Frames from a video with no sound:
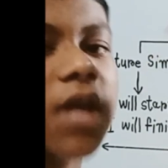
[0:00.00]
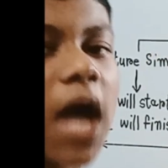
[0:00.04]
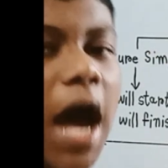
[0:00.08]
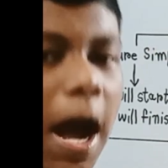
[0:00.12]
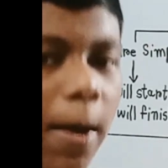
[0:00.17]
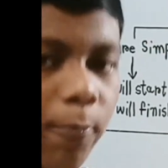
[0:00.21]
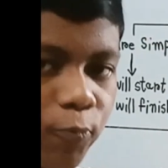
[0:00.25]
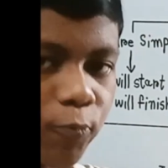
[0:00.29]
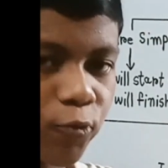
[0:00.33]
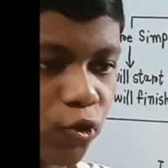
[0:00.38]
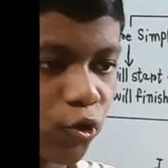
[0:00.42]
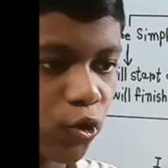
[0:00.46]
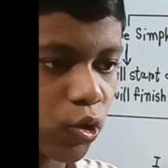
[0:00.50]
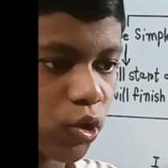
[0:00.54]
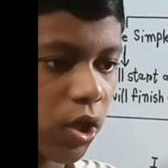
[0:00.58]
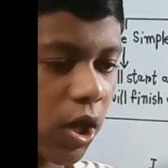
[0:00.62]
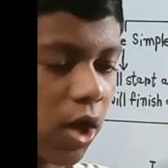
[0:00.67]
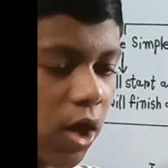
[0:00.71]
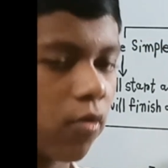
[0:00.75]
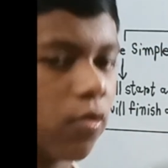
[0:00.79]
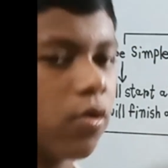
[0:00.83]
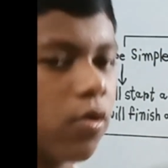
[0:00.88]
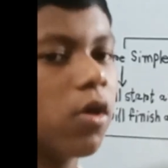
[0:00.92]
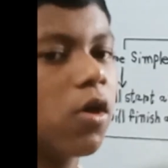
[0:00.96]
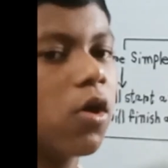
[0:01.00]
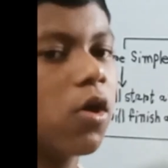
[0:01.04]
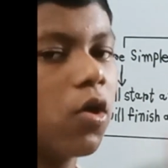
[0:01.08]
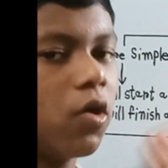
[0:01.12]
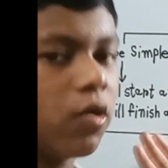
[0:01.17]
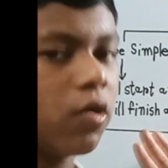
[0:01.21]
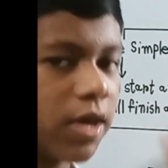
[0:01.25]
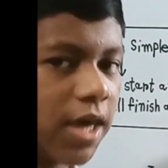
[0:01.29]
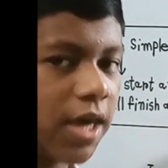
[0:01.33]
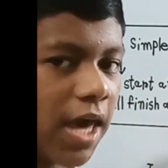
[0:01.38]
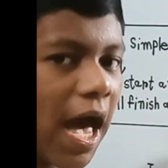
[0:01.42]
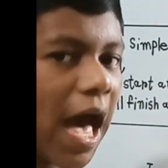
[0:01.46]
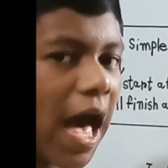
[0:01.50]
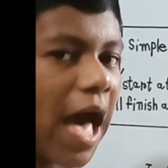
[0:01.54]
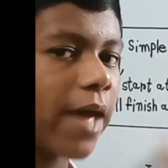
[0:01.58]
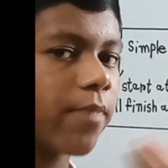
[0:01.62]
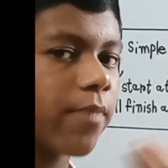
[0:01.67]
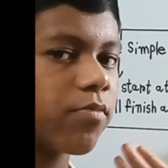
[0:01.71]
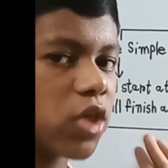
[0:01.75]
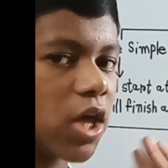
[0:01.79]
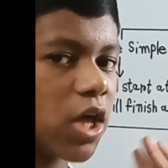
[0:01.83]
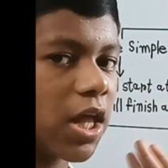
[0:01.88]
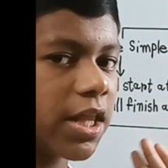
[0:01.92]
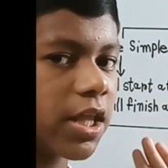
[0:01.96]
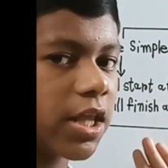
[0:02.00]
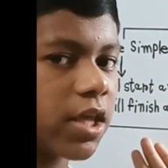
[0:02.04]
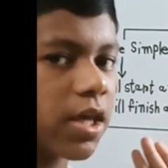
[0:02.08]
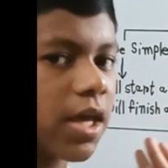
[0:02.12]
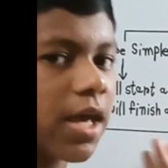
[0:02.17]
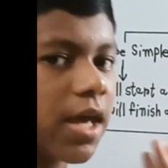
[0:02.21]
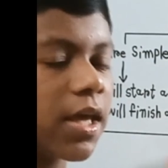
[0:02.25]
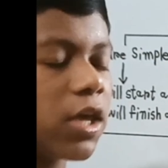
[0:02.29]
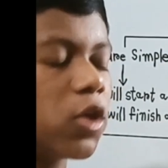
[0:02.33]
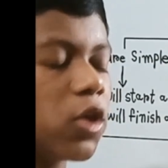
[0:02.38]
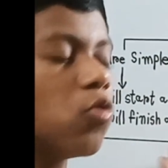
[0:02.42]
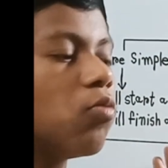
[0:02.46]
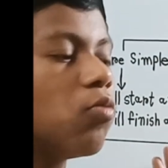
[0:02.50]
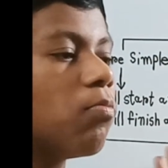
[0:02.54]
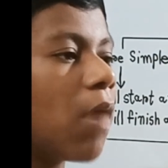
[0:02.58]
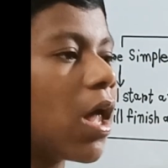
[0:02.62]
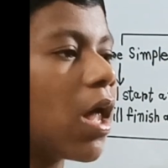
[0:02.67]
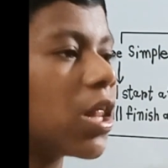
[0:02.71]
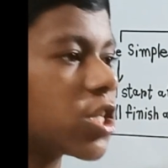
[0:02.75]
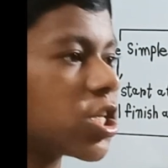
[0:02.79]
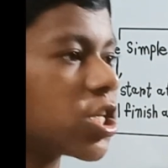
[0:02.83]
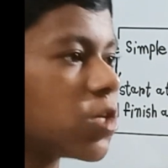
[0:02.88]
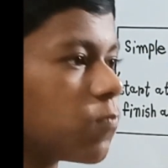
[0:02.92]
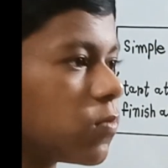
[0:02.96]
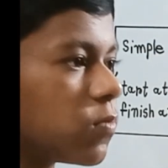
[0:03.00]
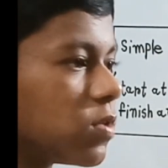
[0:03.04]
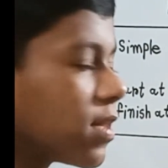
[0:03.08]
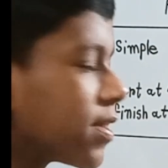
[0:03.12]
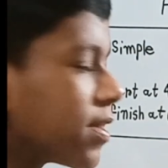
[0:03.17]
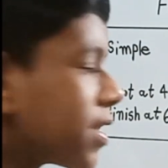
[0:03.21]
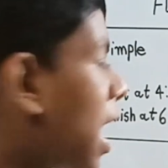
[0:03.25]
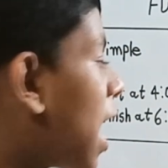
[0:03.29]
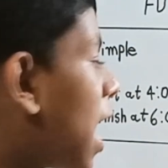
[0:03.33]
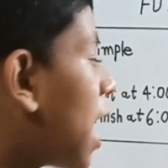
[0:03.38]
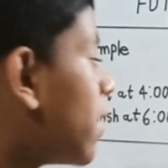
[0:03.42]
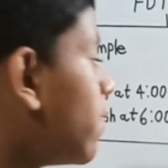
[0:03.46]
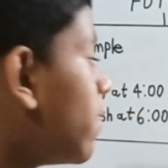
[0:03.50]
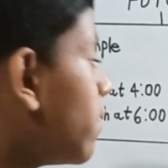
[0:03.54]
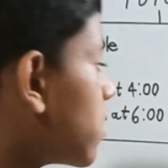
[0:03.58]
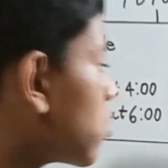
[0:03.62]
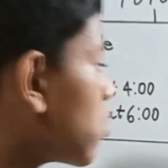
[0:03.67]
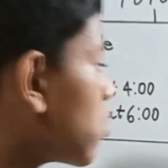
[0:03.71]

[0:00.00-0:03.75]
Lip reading: up to now. Okay, I am telling you multiple times to